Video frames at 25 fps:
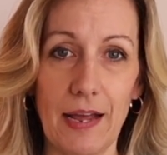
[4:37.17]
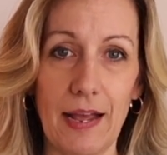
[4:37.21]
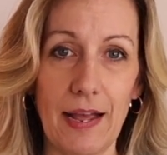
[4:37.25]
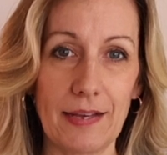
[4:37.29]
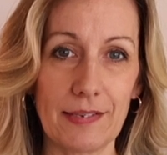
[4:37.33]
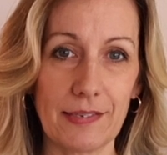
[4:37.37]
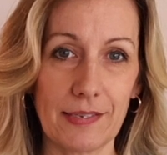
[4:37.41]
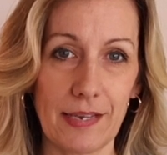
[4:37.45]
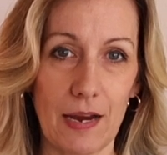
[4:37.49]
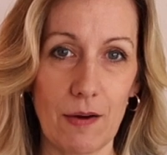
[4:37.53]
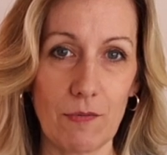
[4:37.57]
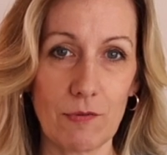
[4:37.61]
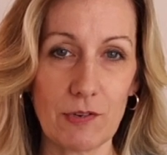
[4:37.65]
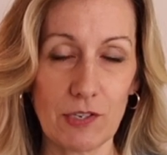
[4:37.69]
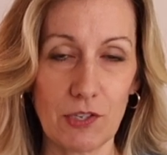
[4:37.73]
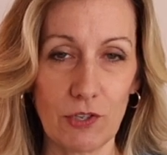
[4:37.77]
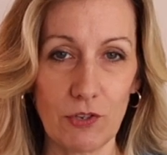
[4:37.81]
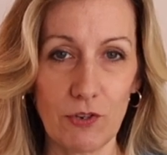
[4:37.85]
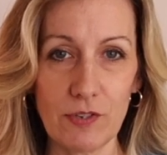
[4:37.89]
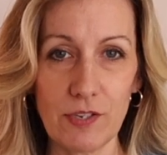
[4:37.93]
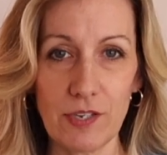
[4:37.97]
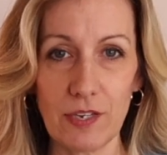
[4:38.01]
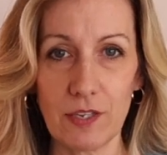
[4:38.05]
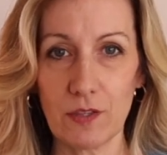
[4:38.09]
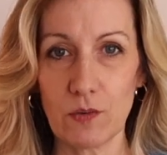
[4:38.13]
as I was
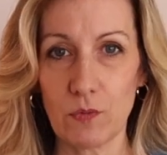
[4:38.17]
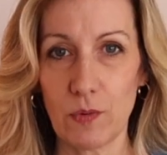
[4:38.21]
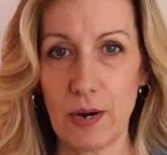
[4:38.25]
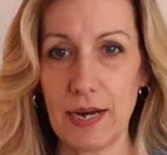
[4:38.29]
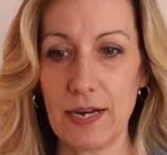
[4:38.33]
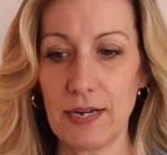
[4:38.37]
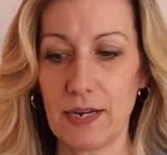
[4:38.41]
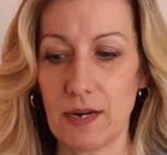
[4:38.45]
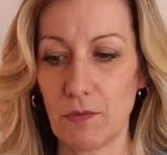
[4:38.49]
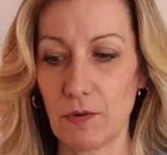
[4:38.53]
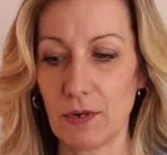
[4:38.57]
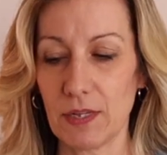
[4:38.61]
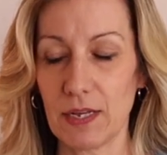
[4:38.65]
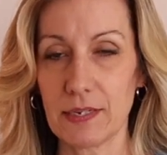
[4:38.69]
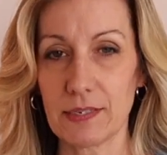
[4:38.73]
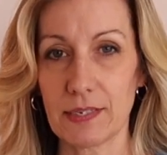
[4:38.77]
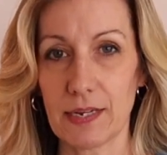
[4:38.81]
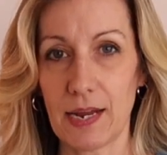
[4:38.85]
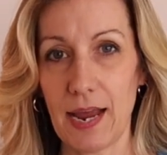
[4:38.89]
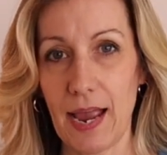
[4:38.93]
losing the weight and I realized